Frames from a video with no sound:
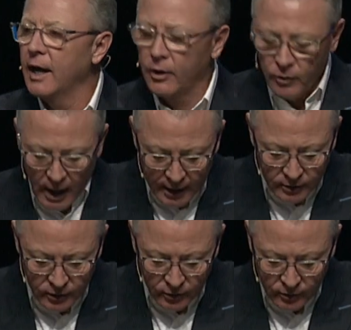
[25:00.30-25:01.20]
and
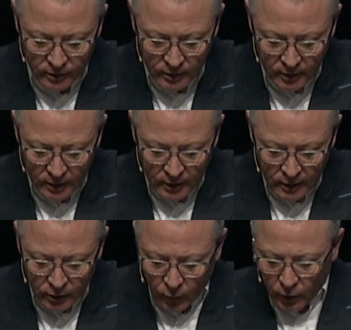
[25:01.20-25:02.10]
gratitude.
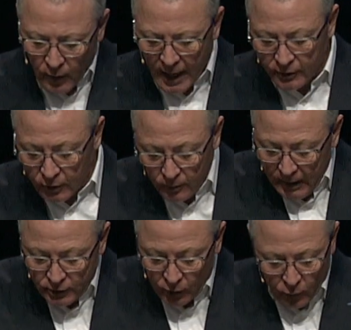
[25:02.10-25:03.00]
The word gratitude
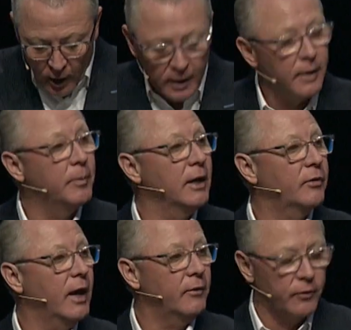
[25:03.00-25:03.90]
means the quality of being
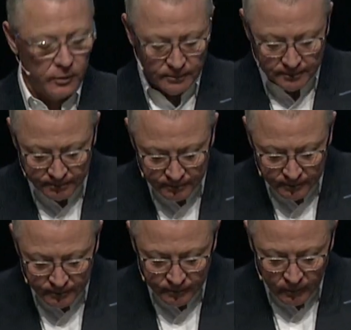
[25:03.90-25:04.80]
thankful,
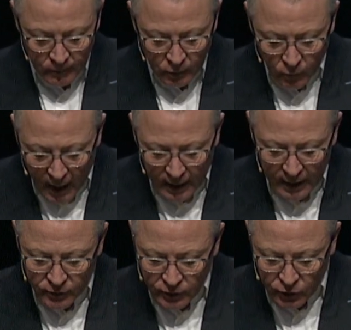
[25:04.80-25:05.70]

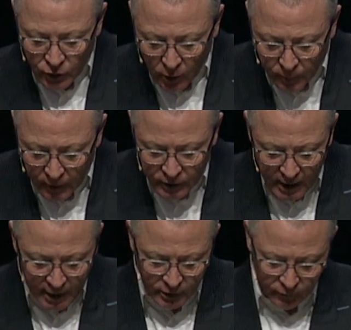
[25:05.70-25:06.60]
readiness to show
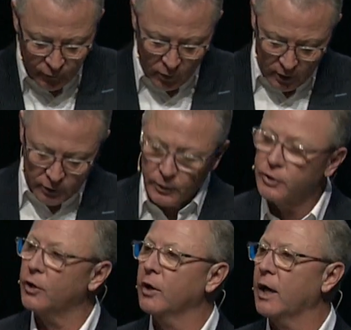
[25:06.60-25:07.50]
appreciation for and to
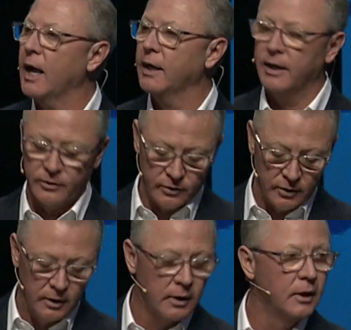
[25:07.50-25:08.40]
return kindness.
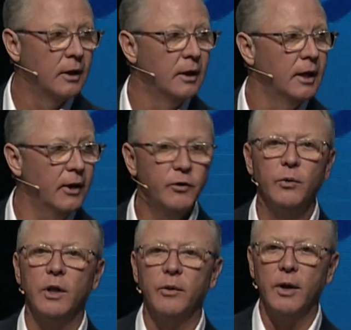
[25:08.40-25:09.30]
If
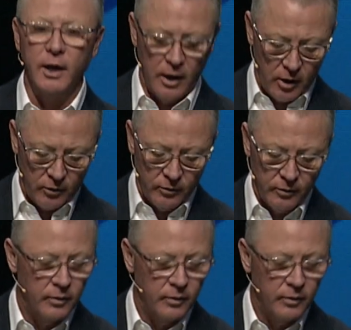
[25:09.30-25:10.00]
you really want to know,